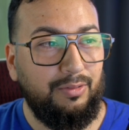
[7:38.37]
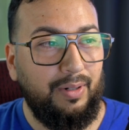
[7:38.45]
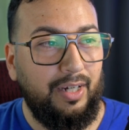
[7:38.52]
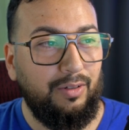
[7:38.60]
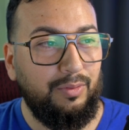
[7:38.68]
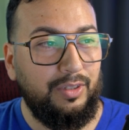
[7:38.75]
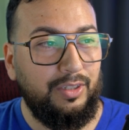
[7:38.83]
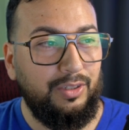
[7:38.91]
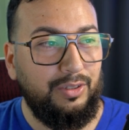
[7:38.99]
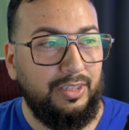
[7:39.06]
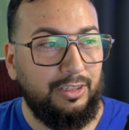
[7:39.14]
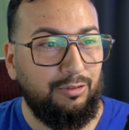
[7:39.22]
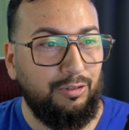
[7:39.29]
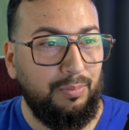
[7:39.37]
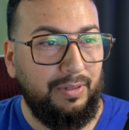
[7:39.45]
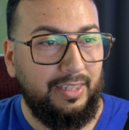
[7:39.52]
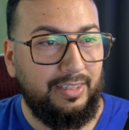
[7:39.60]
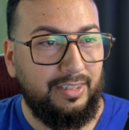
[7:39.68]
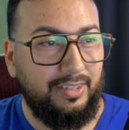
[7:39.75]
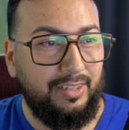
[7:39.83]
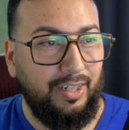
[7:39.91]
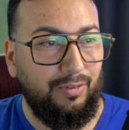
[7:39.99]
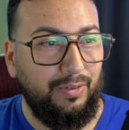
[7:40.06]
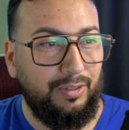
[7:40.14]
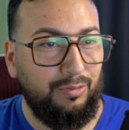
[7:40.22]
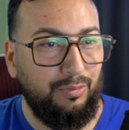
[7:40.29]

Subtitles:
route where you just replace the song with